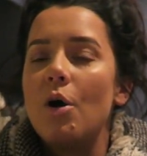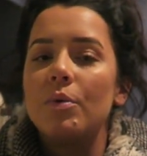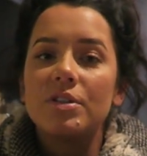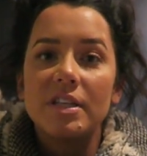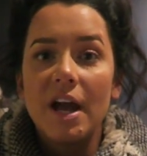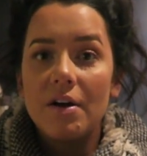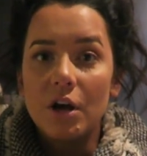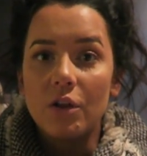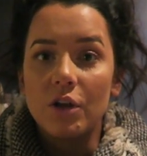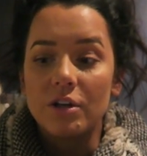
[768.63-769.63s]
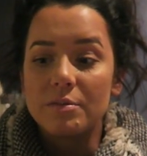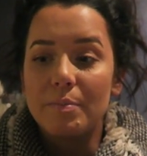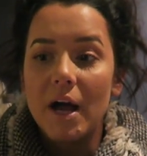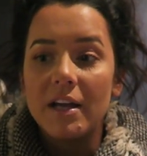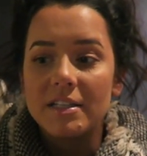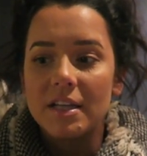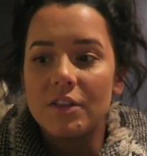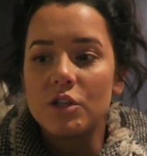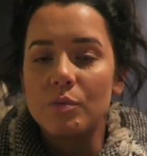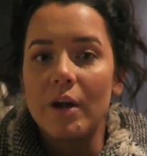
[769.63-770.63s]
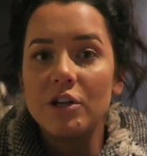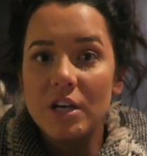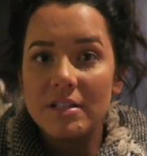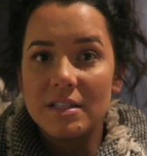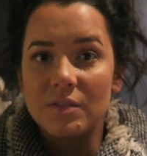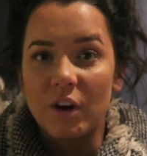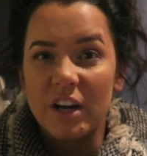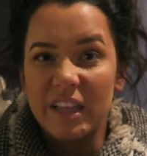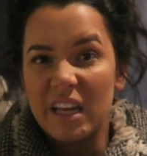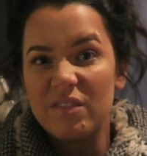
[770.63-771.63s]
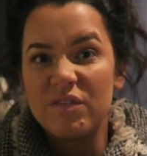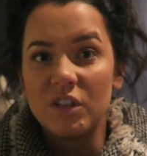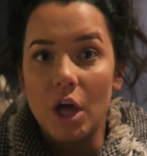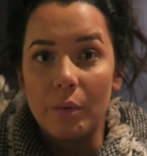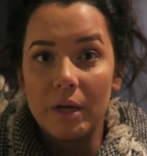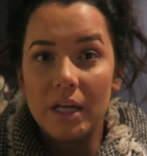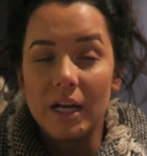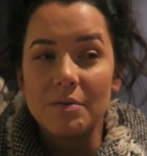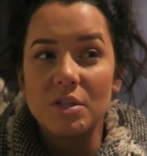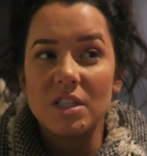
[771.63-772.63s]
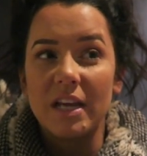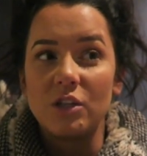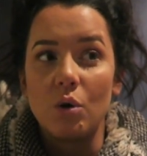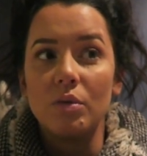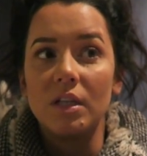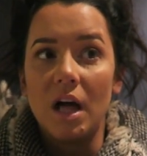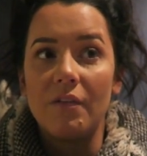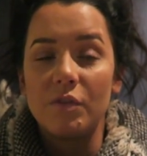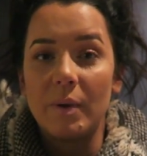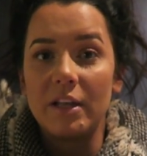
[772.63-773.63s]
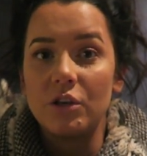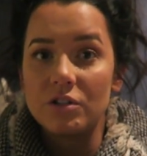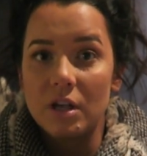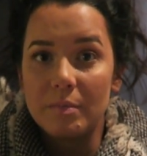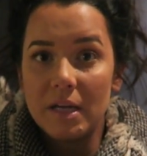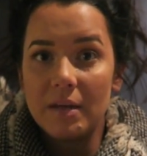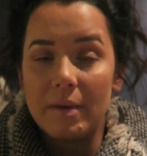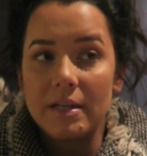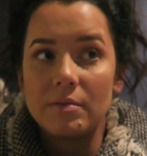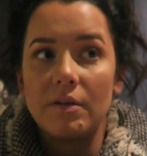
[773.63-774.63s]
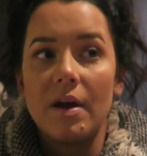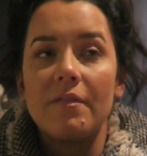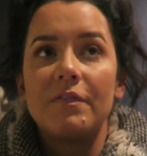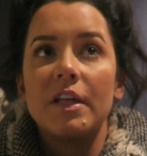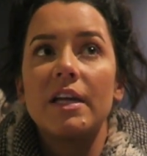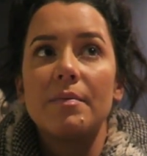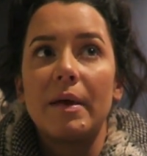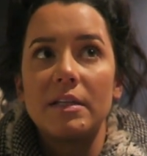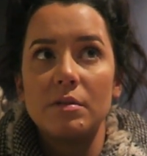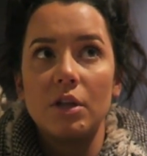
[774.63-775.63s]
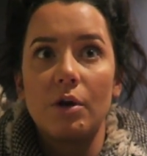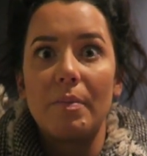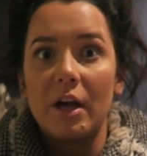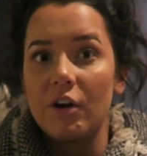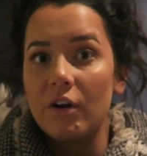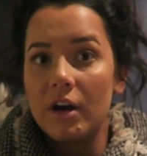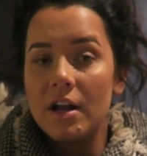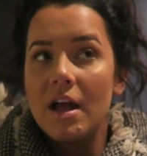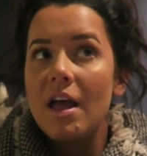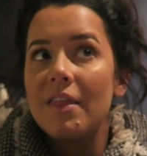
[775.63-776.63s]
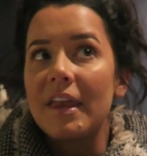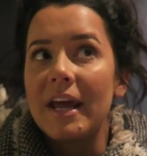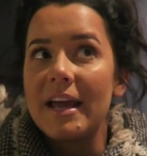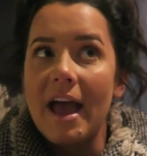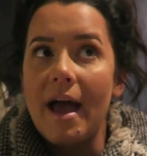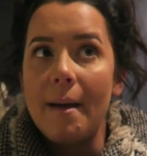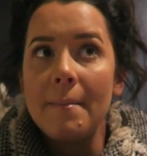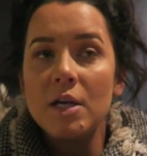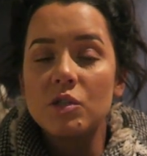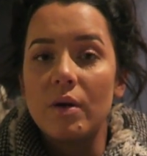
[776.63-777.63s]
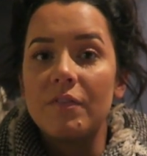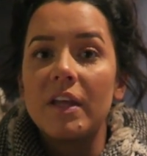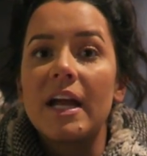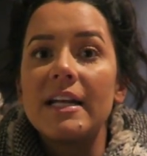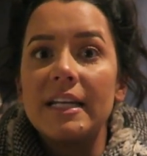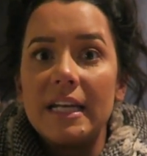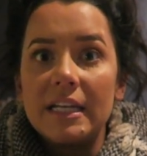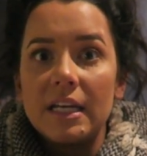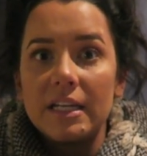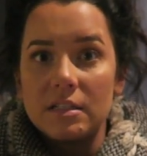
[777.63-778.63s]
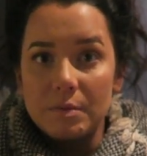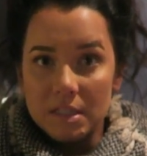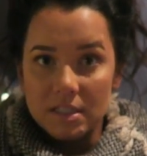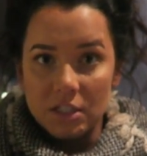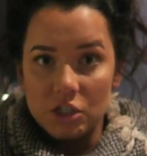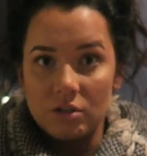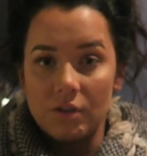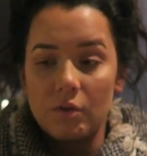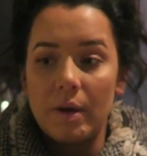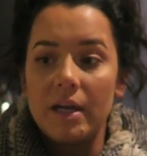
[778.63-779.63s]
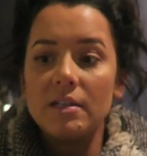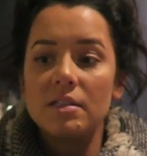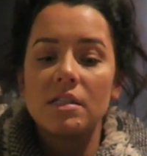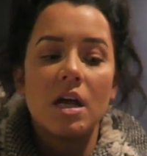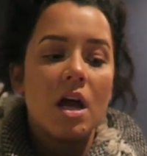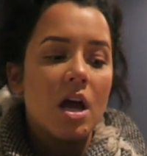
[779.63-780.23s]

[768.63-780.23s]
we'll see how it all looks. But the sweater dress is very like flowy, and I just I don't love the way it looks on me. It makes me I feel like it makes me look bigger than I am, so I feel like I need it to be cinched around the waist.